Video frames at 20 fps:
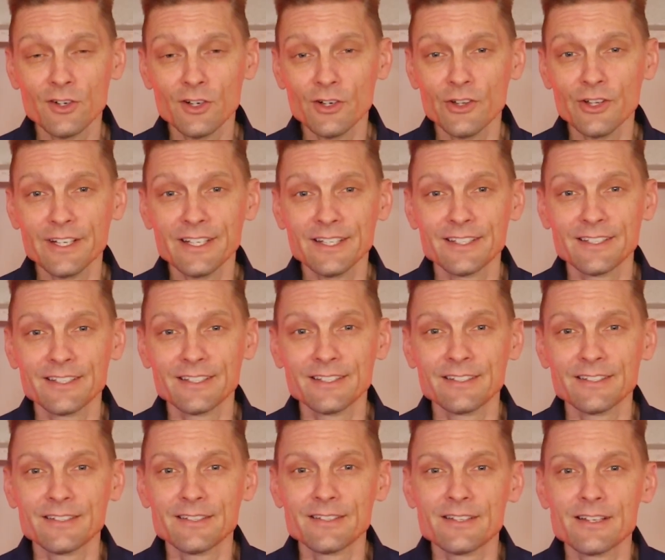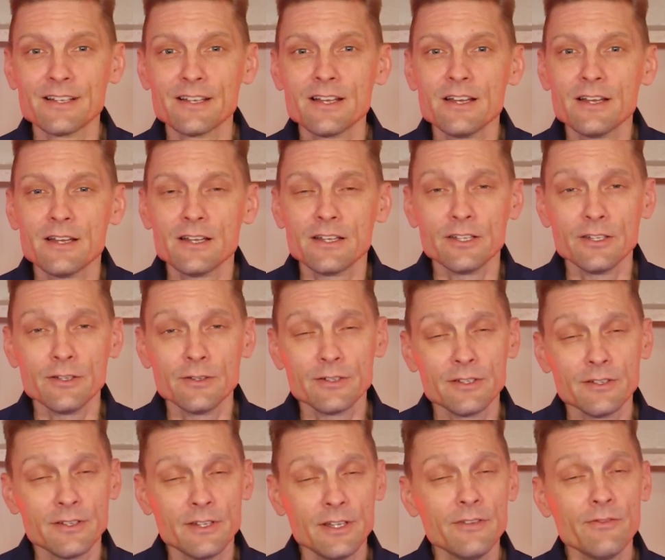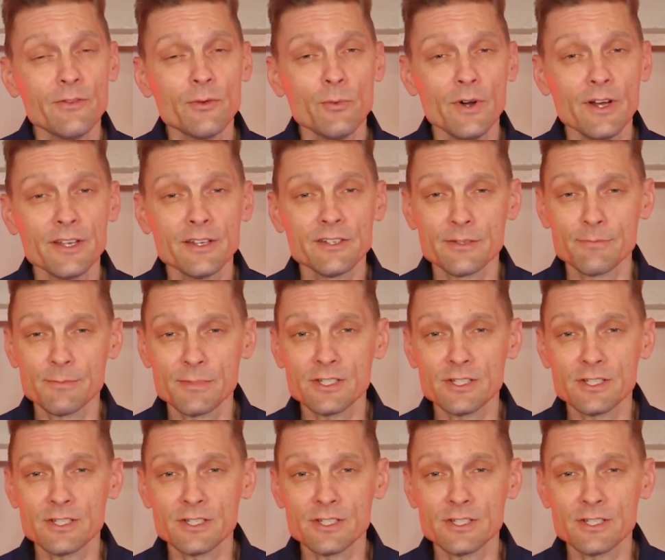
early. You even want some